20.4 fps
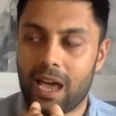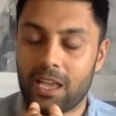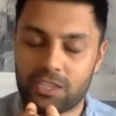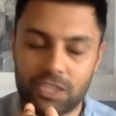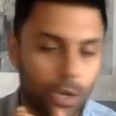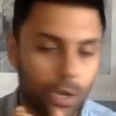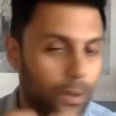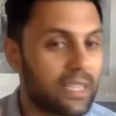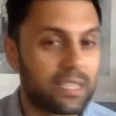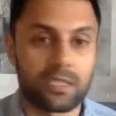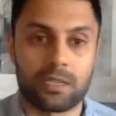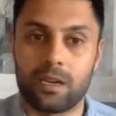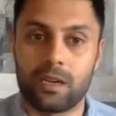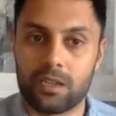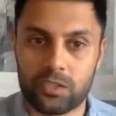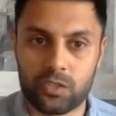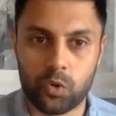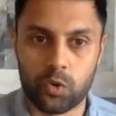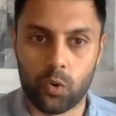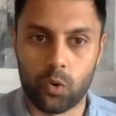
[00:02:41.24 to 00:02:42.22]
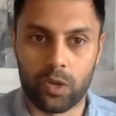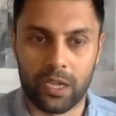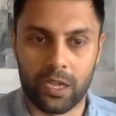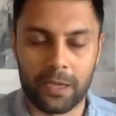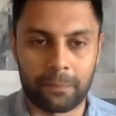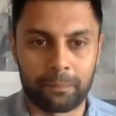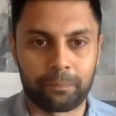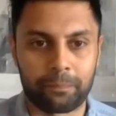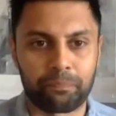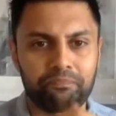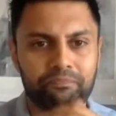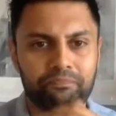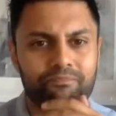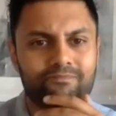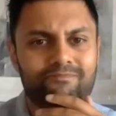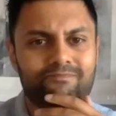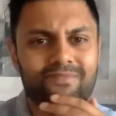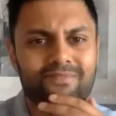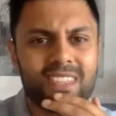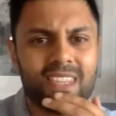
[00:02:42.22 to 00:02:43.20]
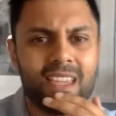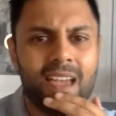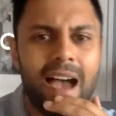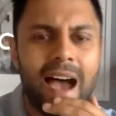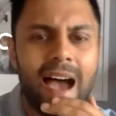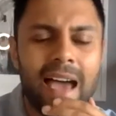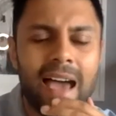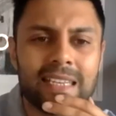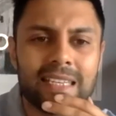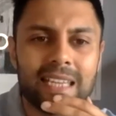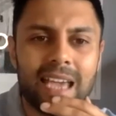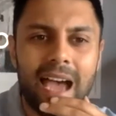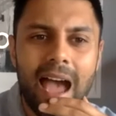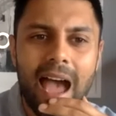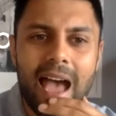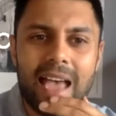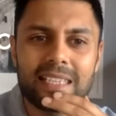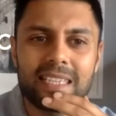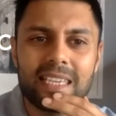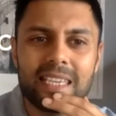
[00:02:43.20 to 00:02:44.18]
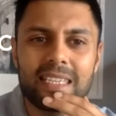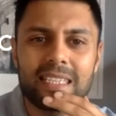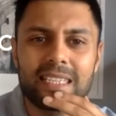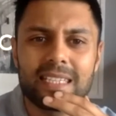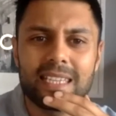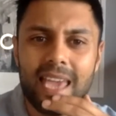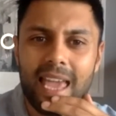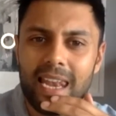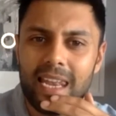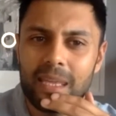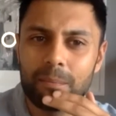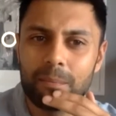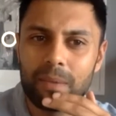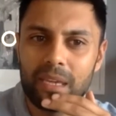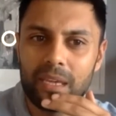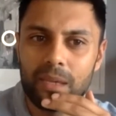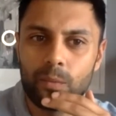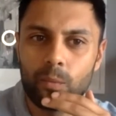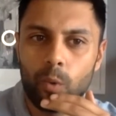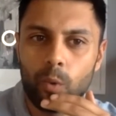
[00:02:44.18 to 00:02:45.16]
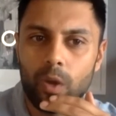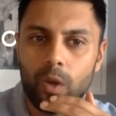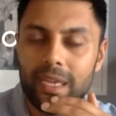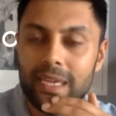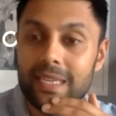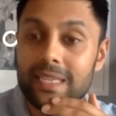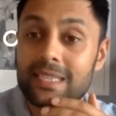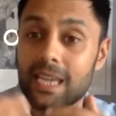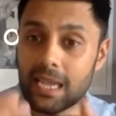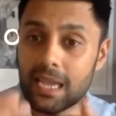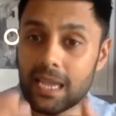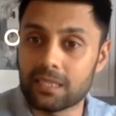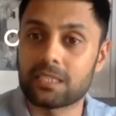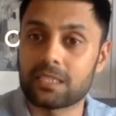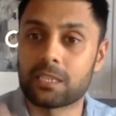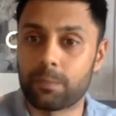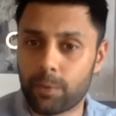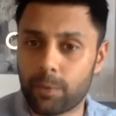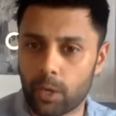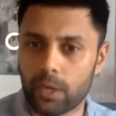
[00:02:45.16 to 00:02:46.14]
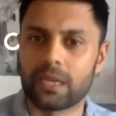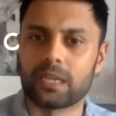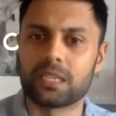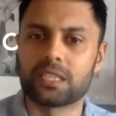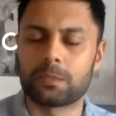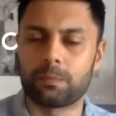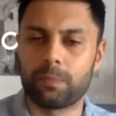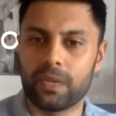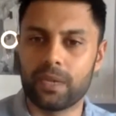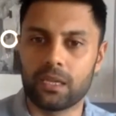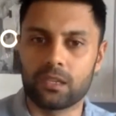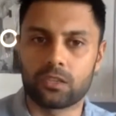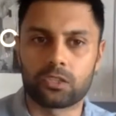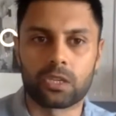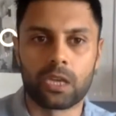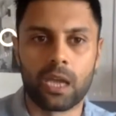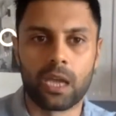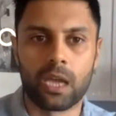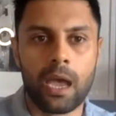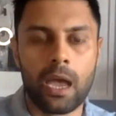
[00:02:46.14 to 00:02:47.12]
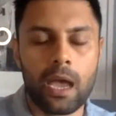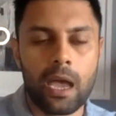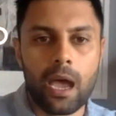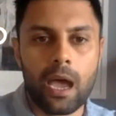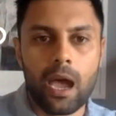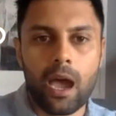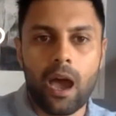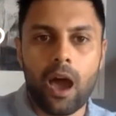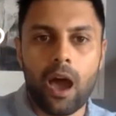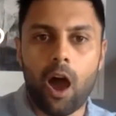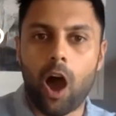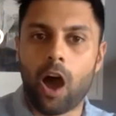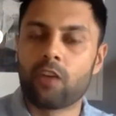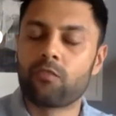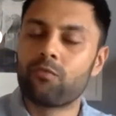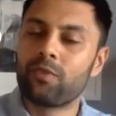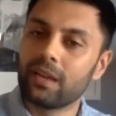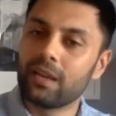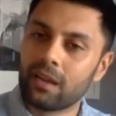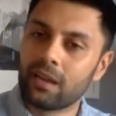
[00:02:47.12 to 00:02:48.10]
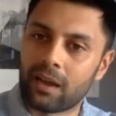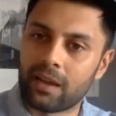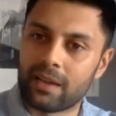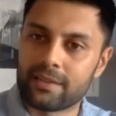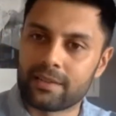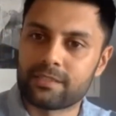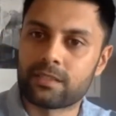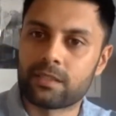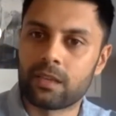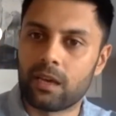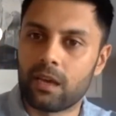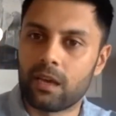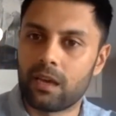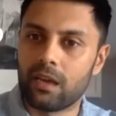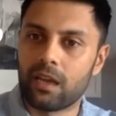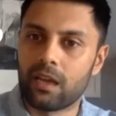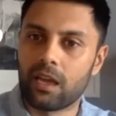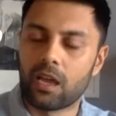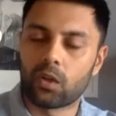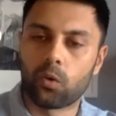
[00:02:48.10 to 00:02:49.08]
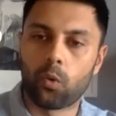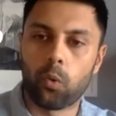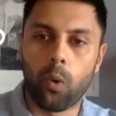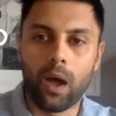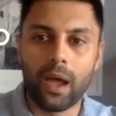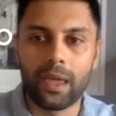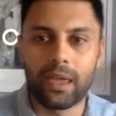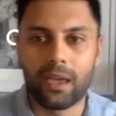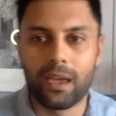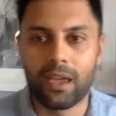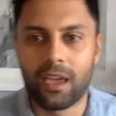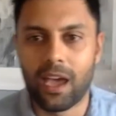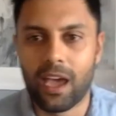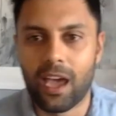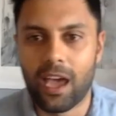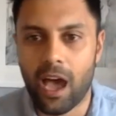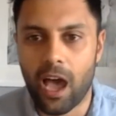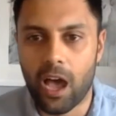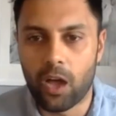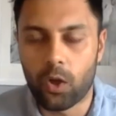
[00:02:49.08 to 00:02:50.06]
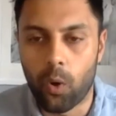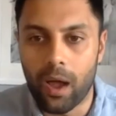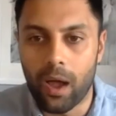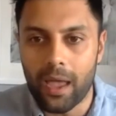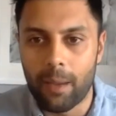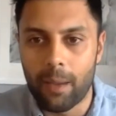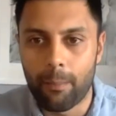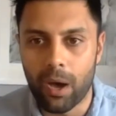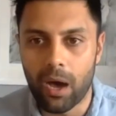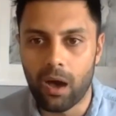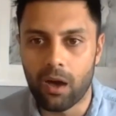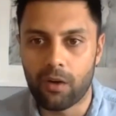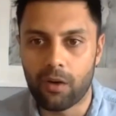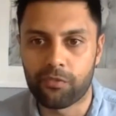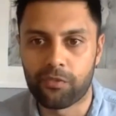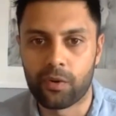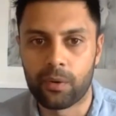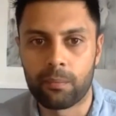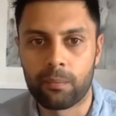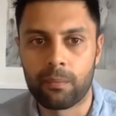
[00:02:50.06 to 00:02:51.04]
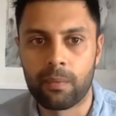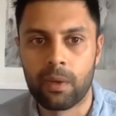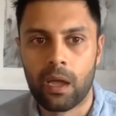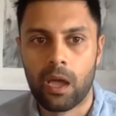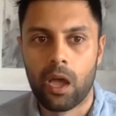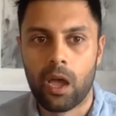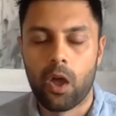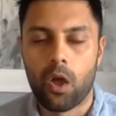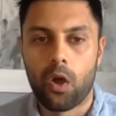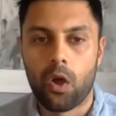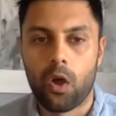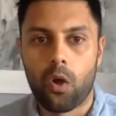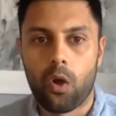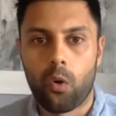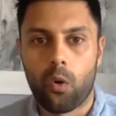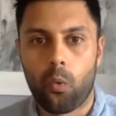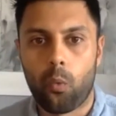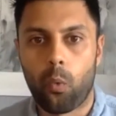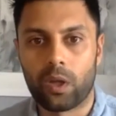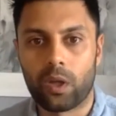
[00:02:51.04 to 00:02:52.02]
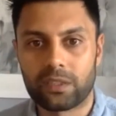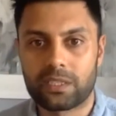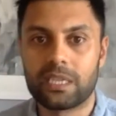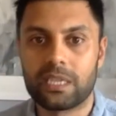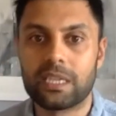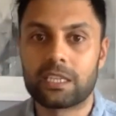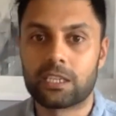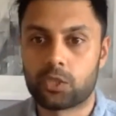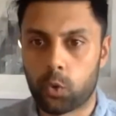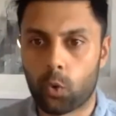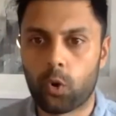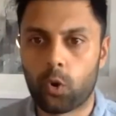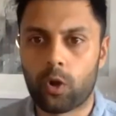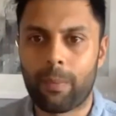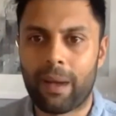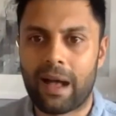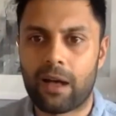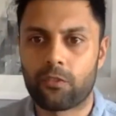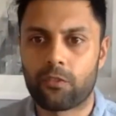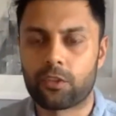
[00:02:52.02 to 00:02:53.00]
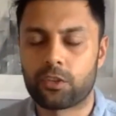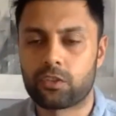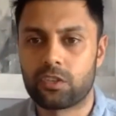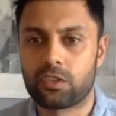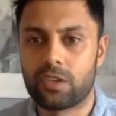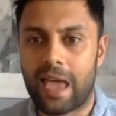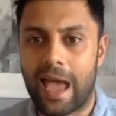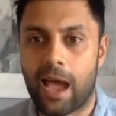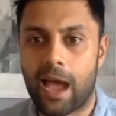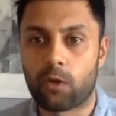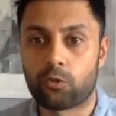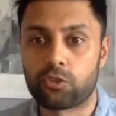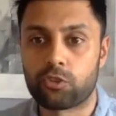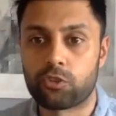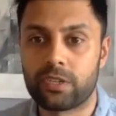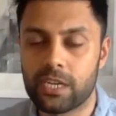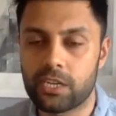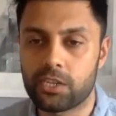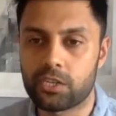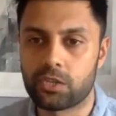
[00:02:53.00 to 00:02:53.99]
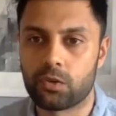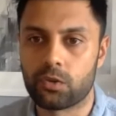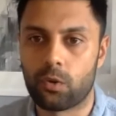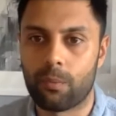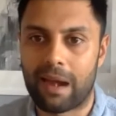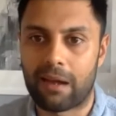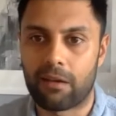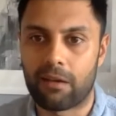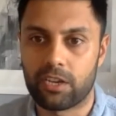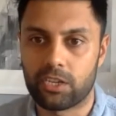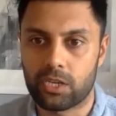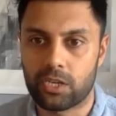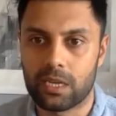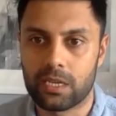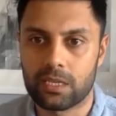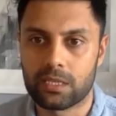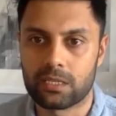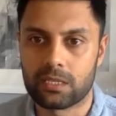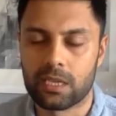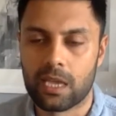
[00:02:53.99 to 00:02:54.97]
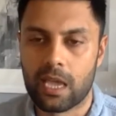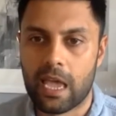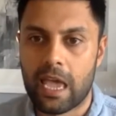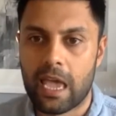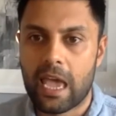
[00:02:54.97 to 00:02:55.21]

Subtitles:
So he starts talking. And as he's telling me what he intends to put in his speech, I realize that quite apart from wanting to talk about how traditional marriage is,